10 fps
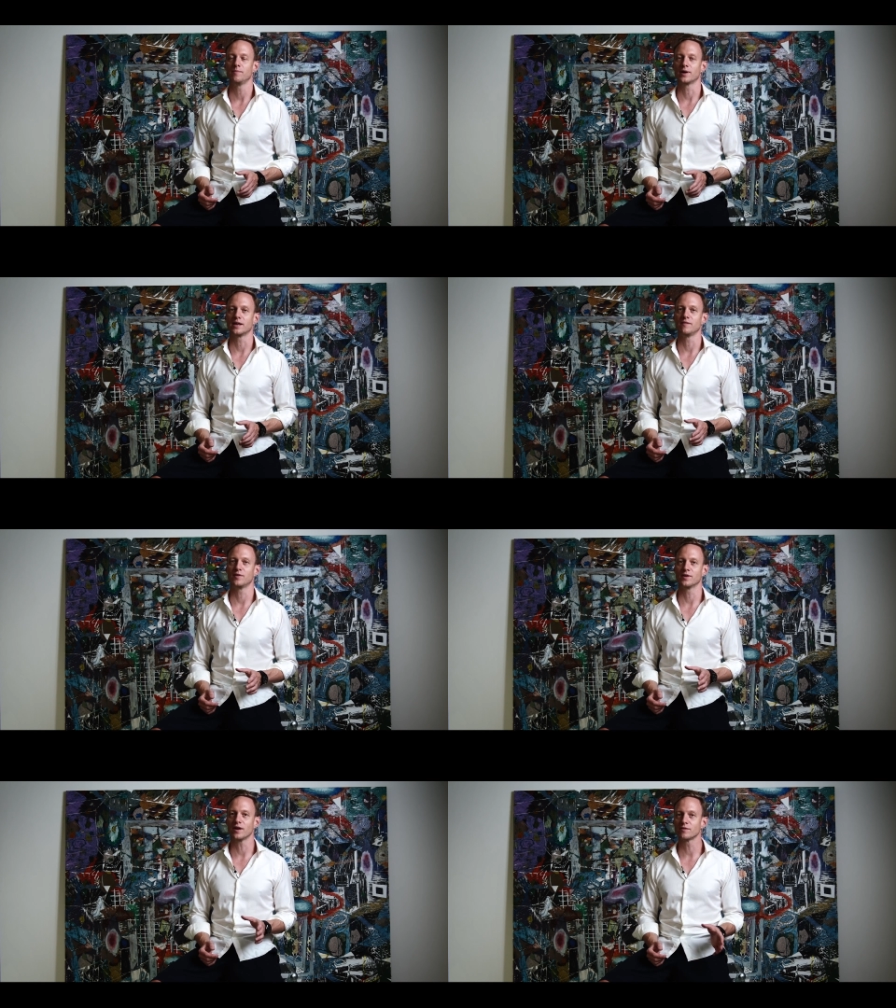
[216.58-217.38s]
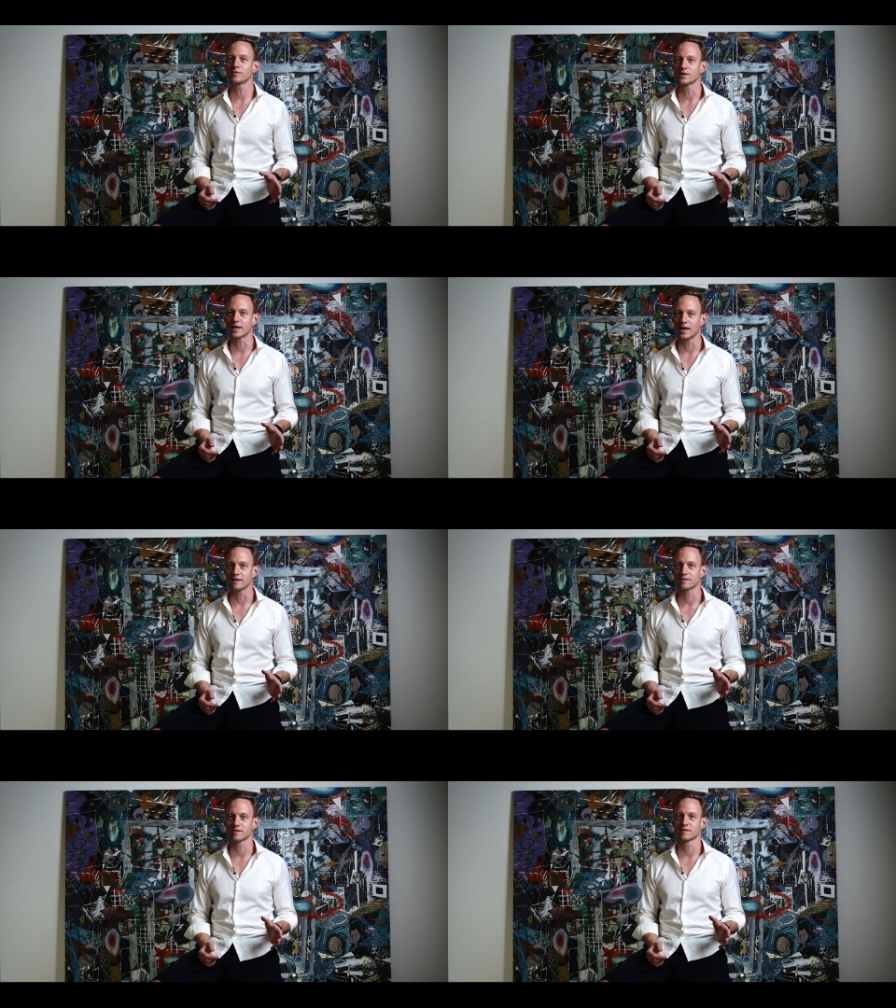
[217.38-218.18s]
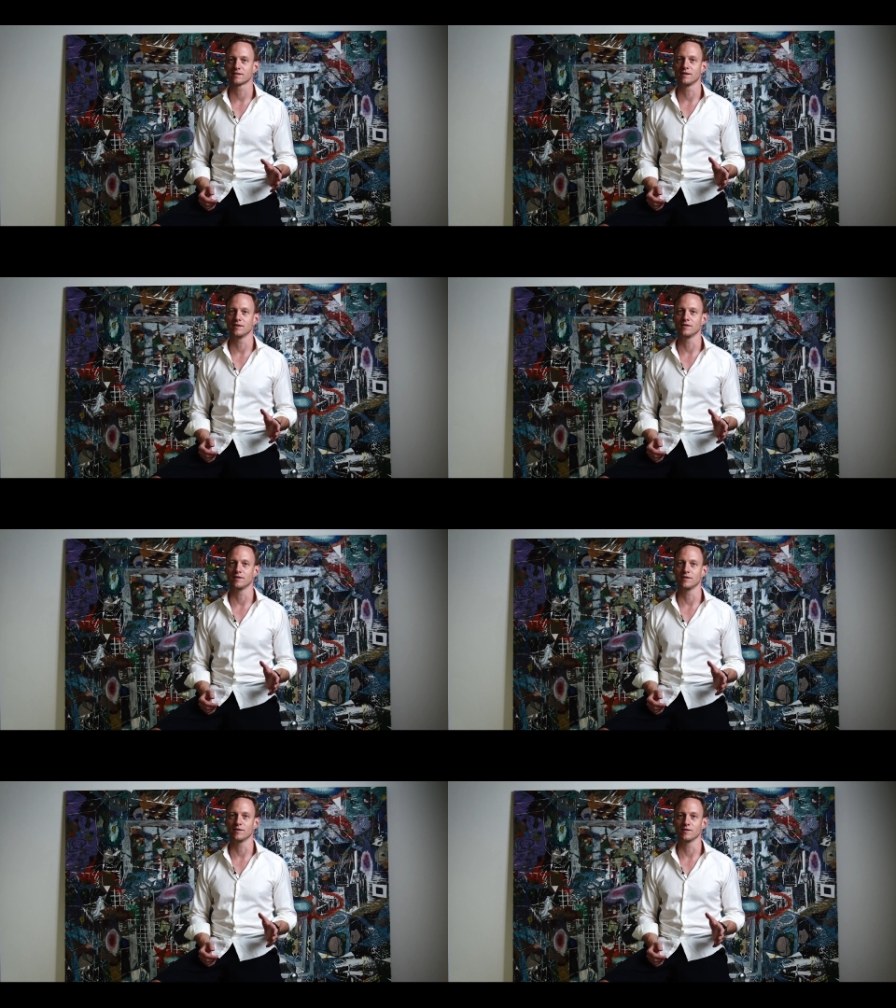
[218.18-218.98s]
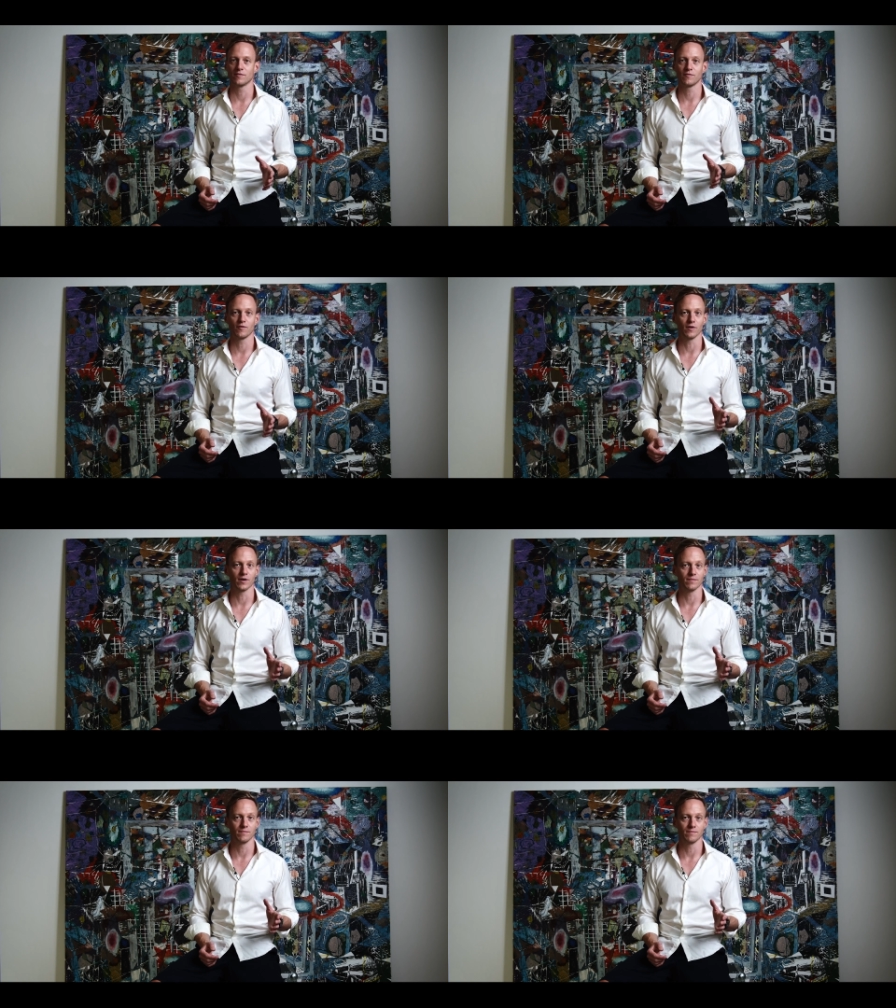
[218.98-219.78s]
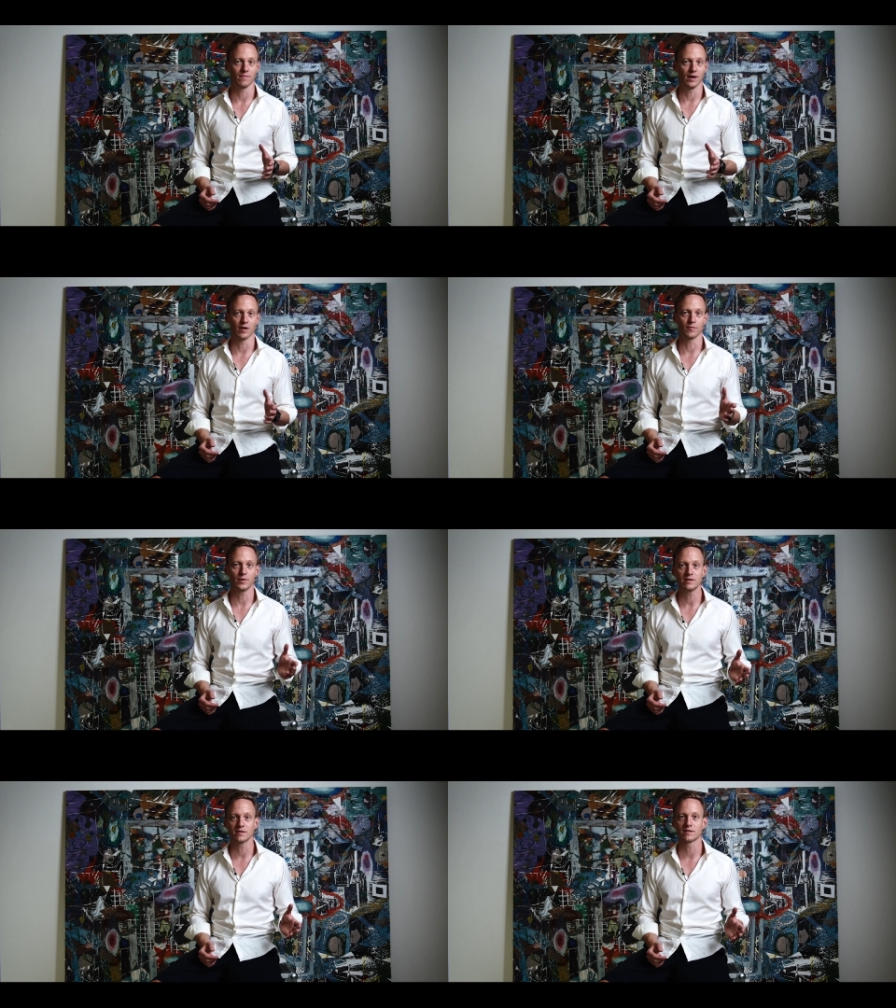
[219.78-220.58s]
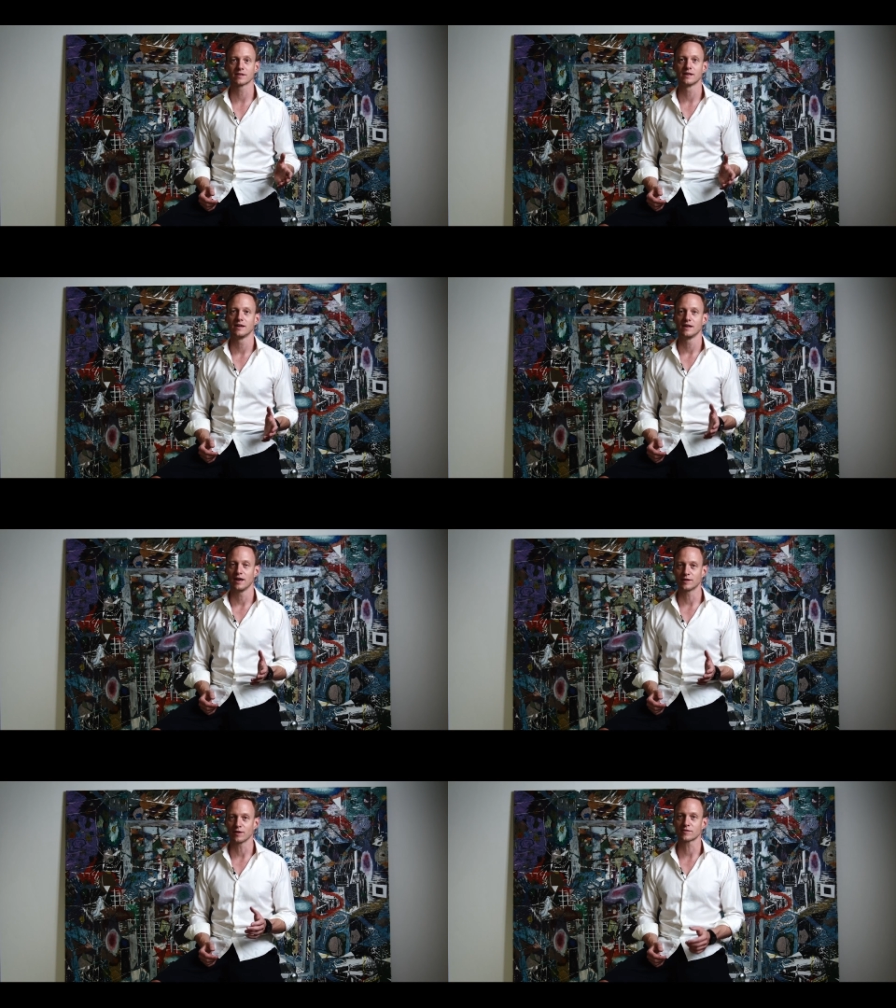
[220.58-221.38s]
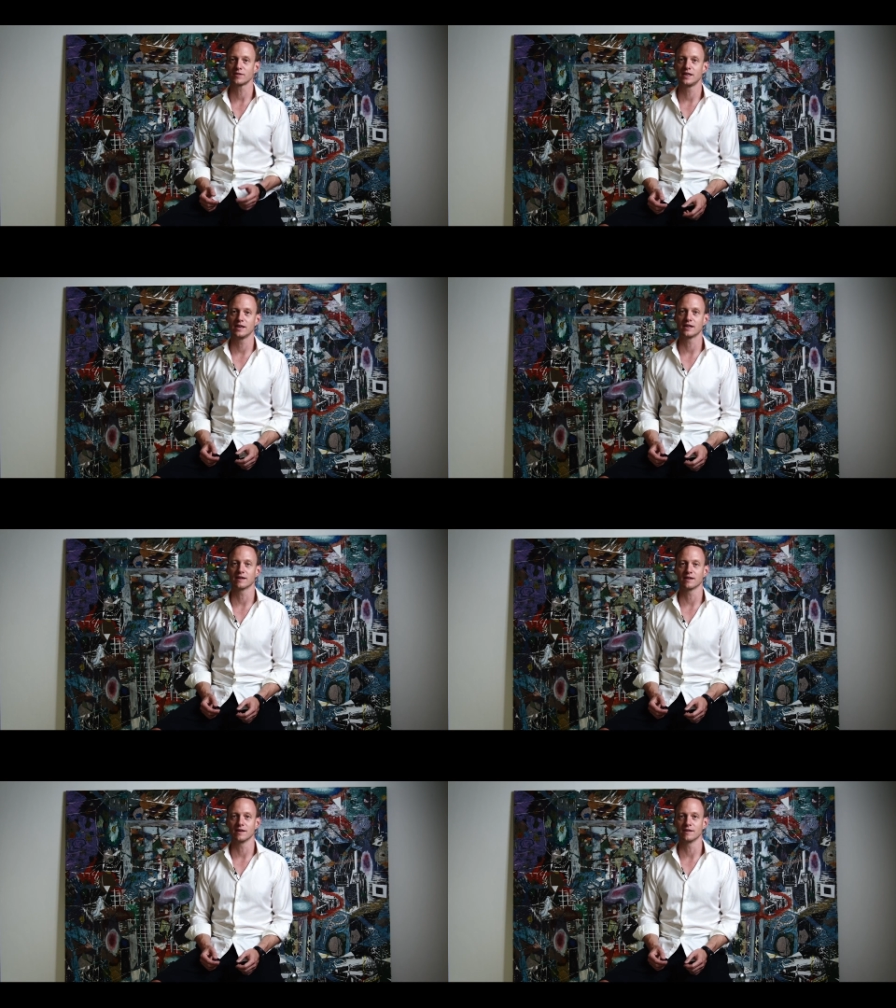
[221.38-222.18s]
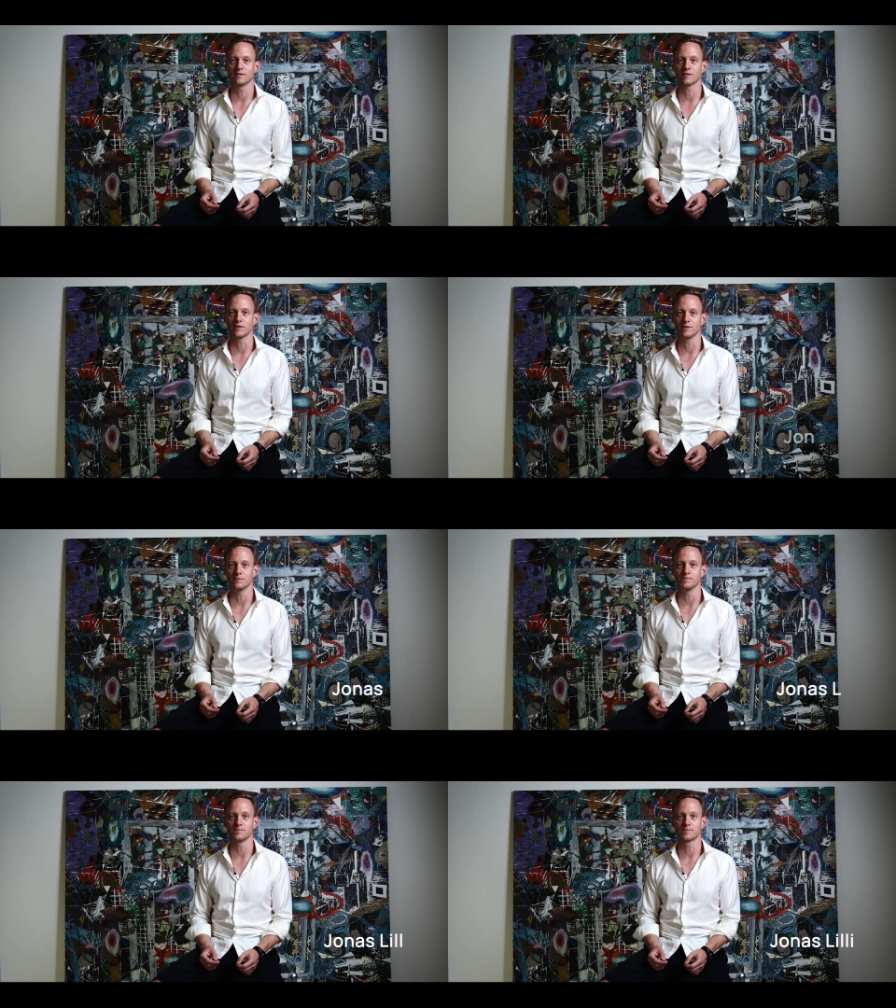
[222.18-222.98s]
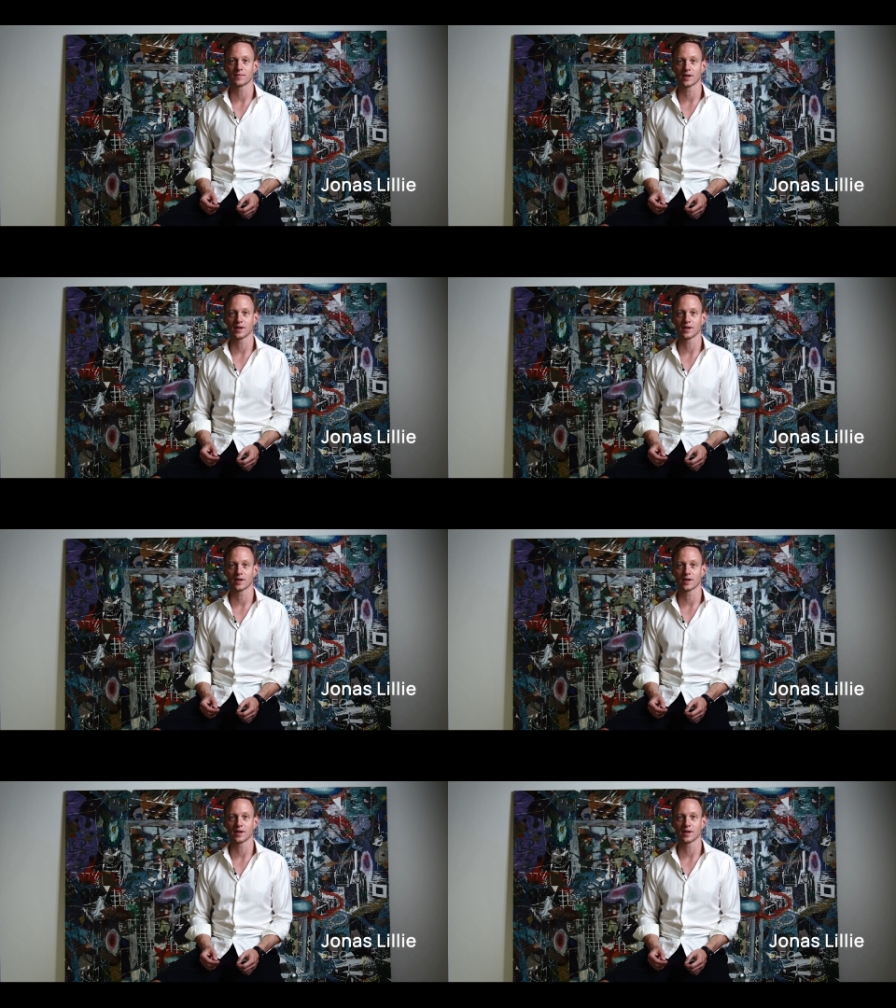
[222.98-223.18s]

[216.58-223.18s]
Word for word: But if you're not using gas uh, for a lot of reasons, induction heating is um,